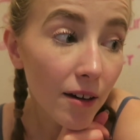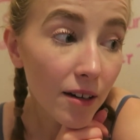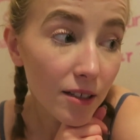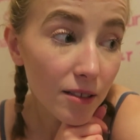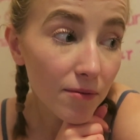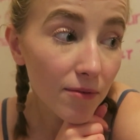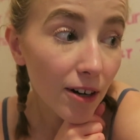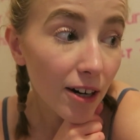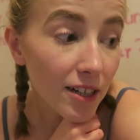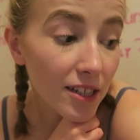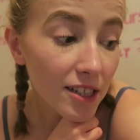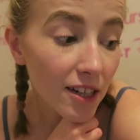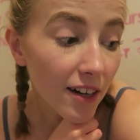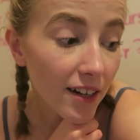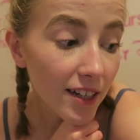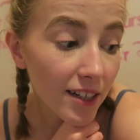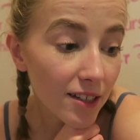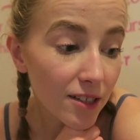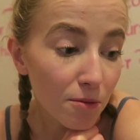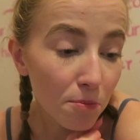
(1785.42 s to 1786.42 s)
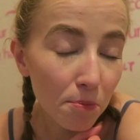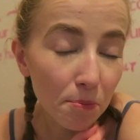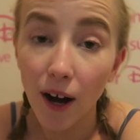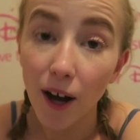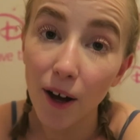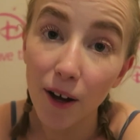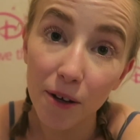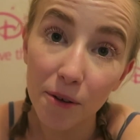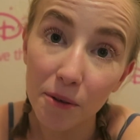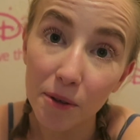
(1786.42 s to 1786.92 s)
because I'm very tired. But
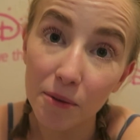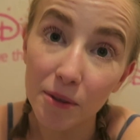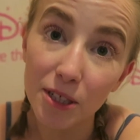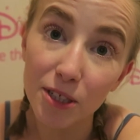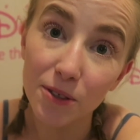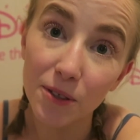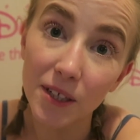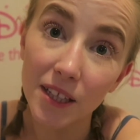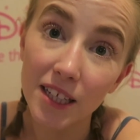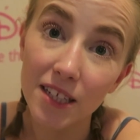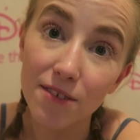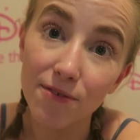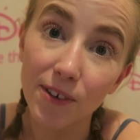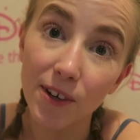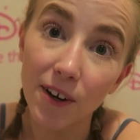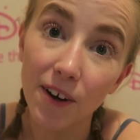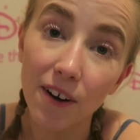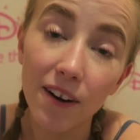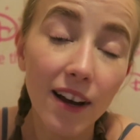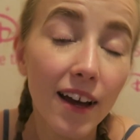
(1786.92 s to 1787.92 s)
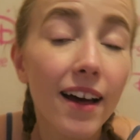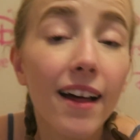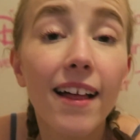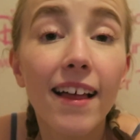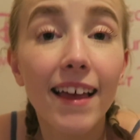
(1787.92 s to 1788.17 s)
I hope you enjoyed this vlog.